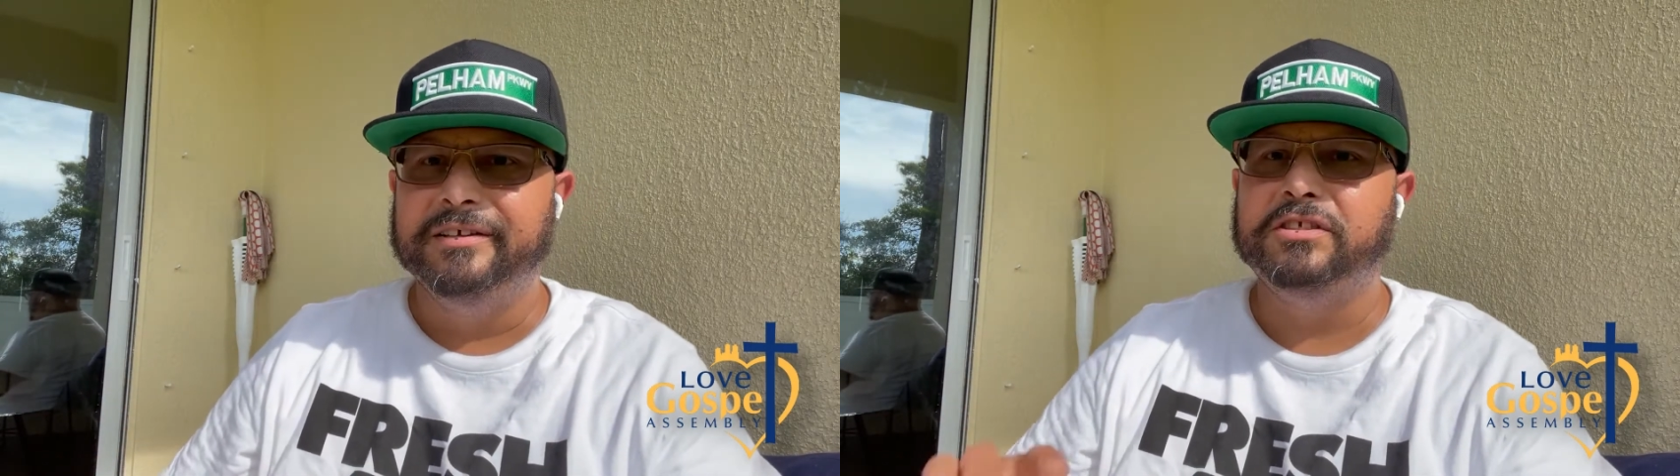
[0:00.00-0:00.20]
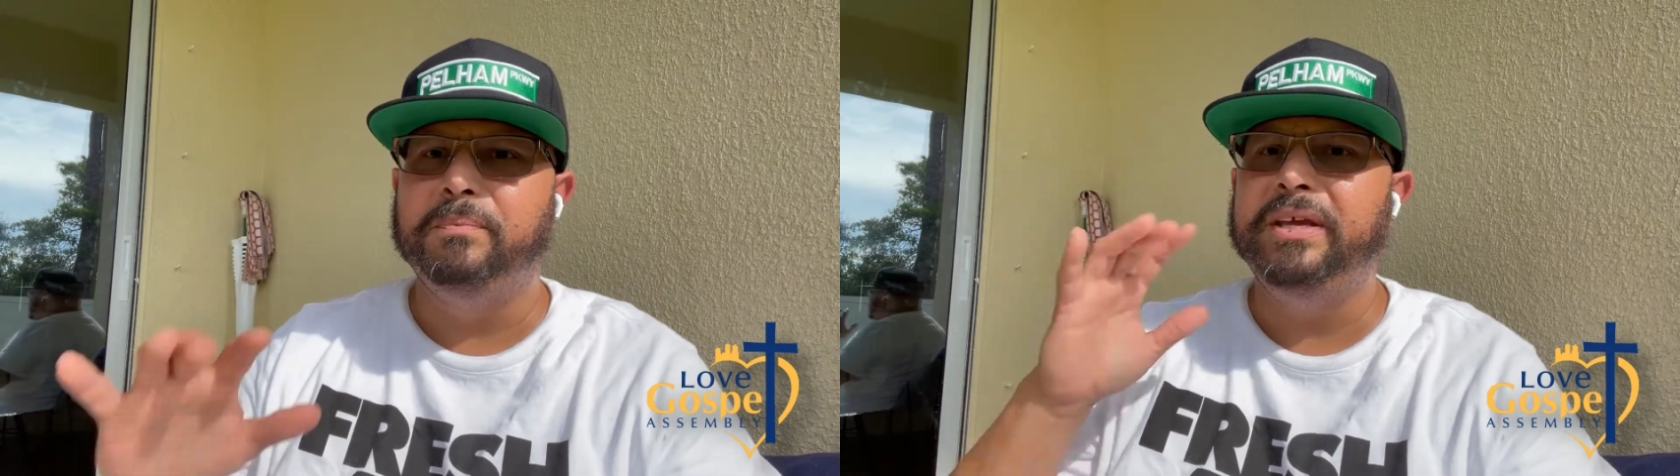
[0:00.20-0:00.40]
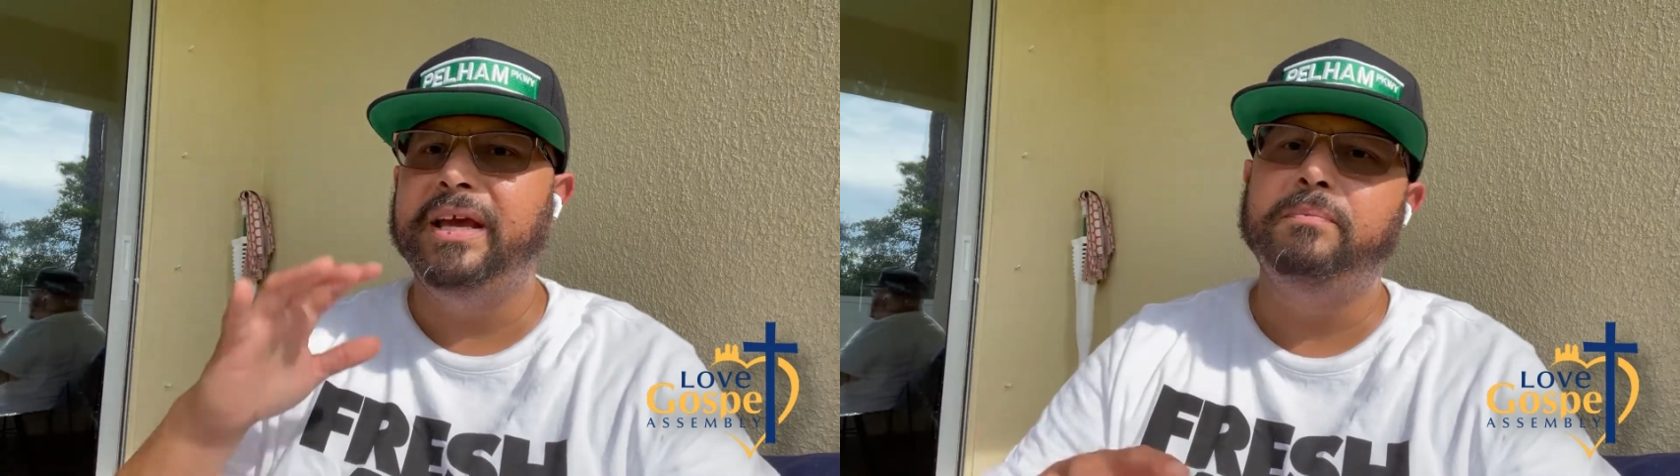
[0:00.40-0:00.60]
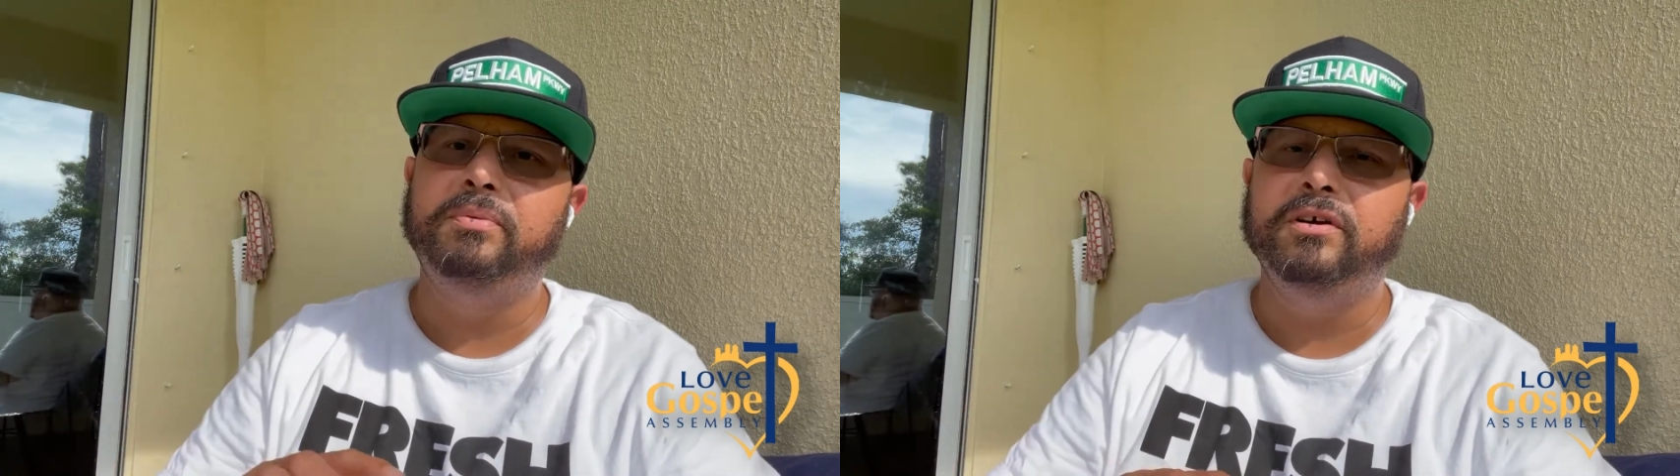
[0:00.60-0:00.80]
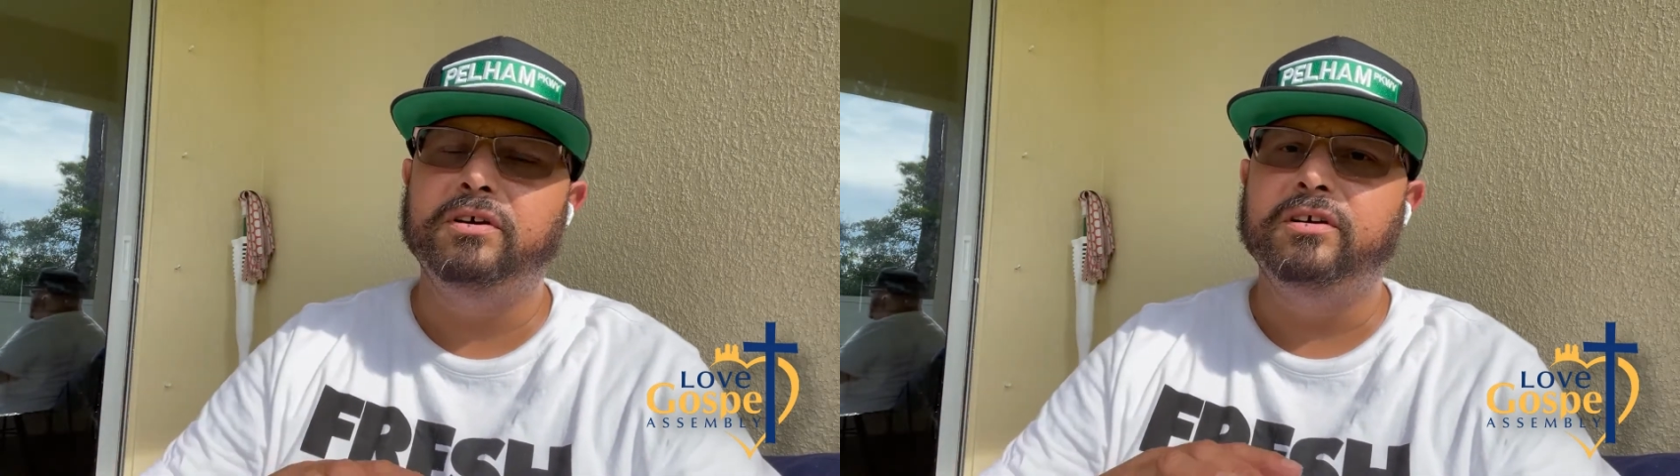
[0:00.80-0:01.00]
to be
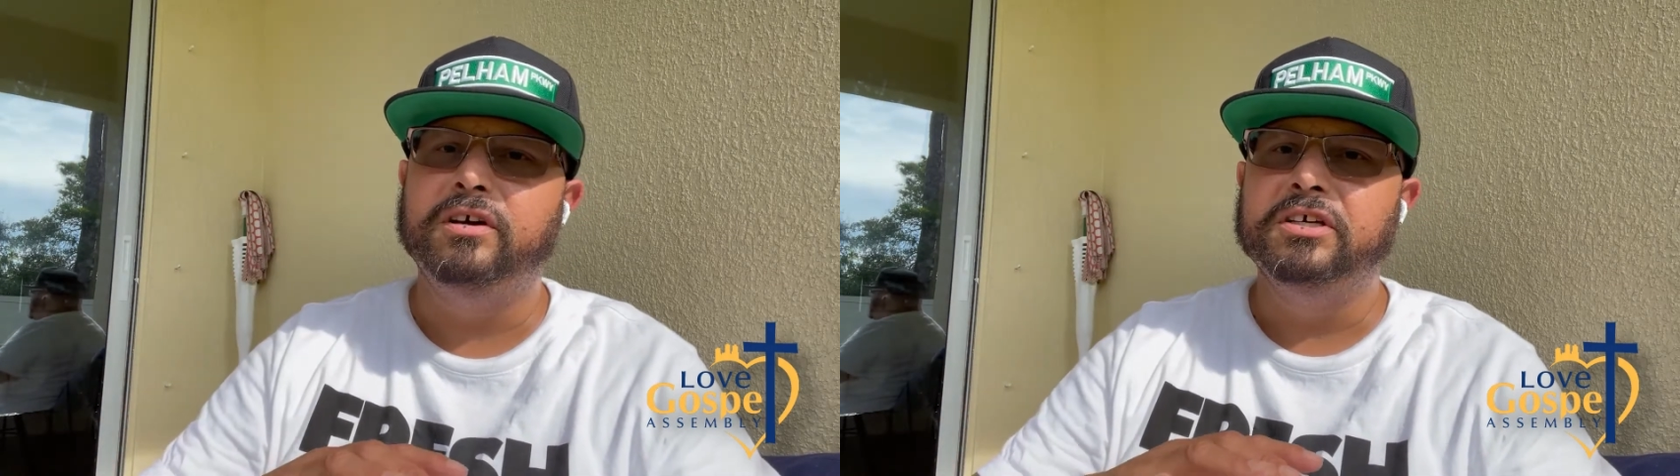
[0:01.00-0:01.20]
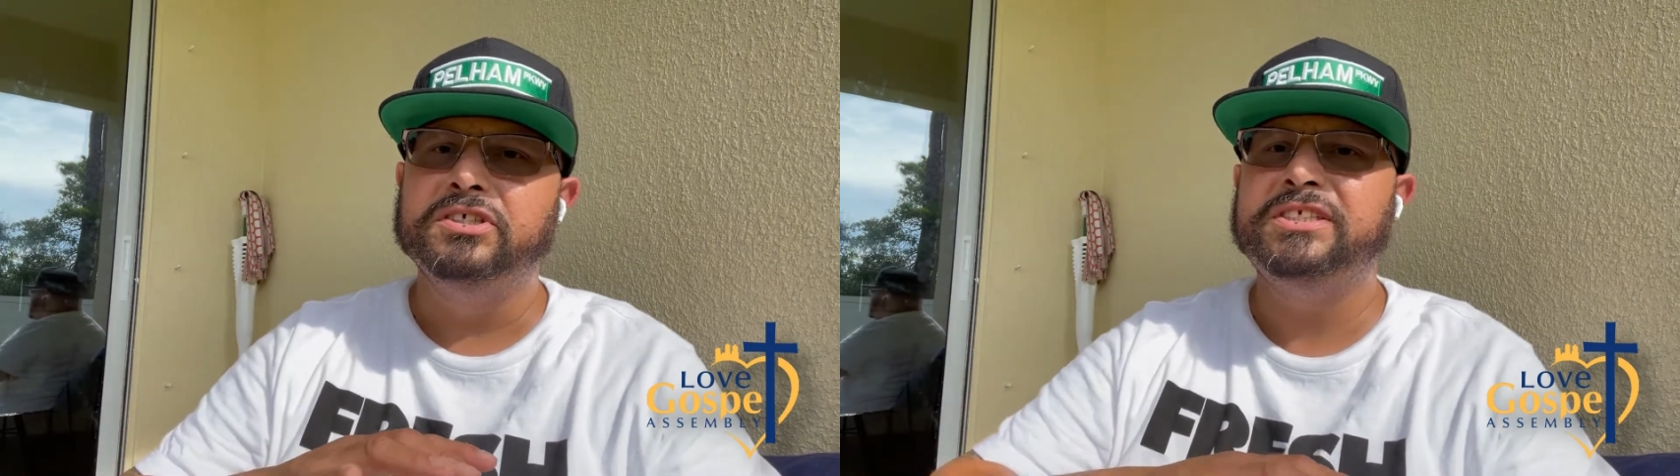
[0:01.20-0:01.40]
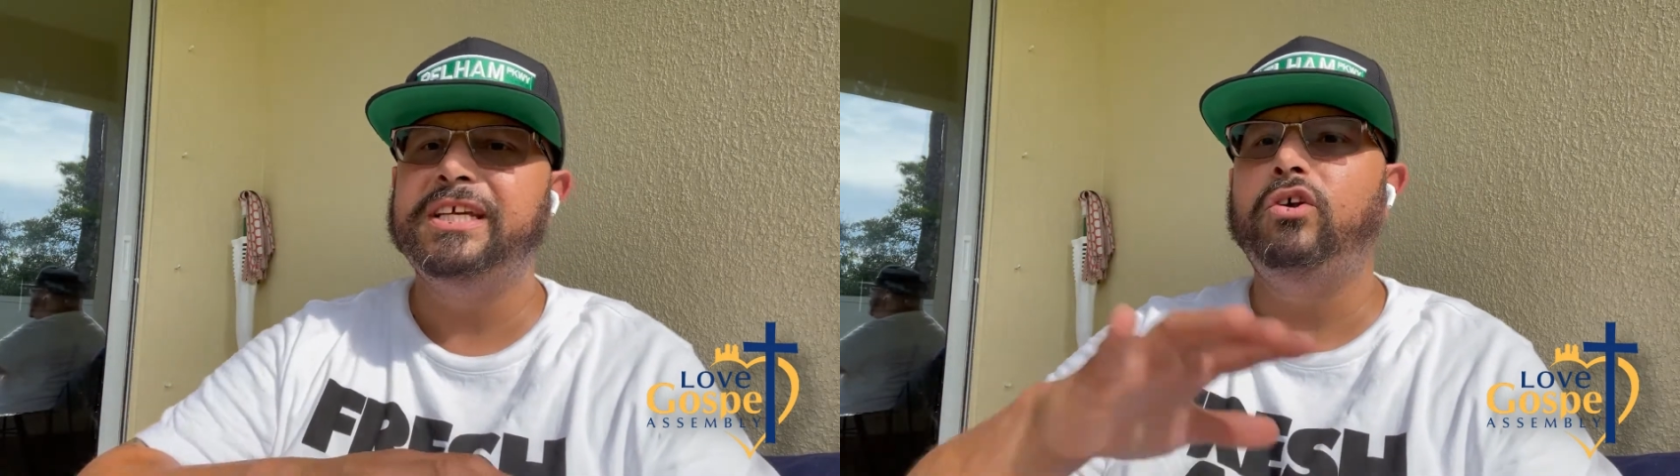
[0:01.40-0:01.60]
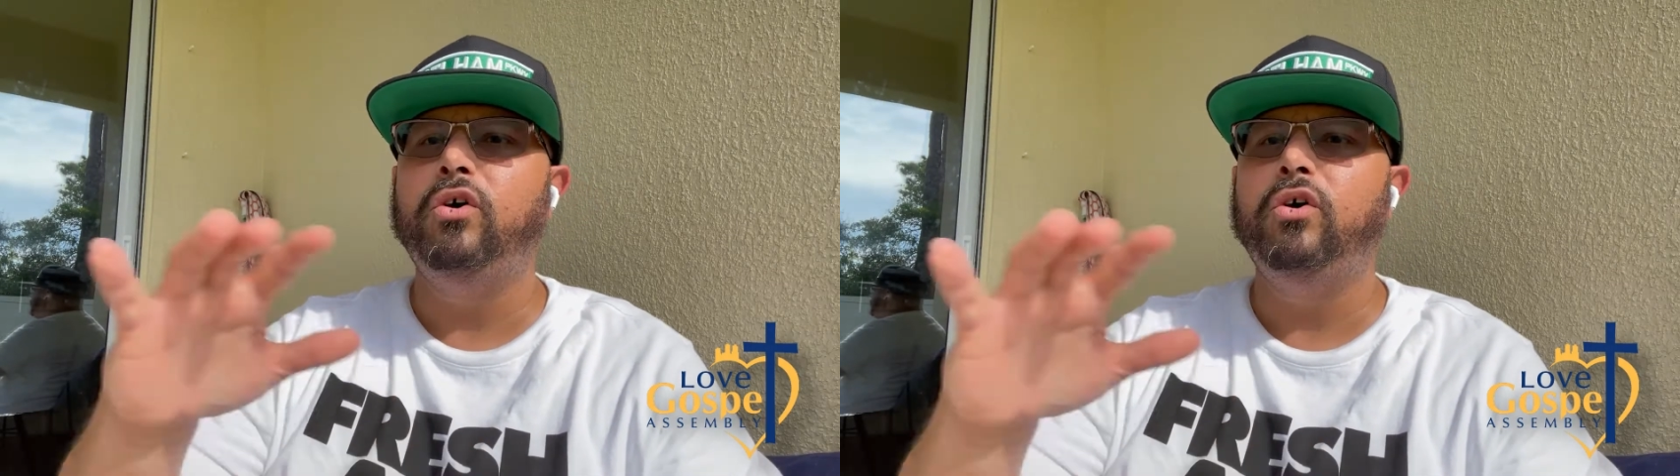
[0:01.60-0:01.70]
able to set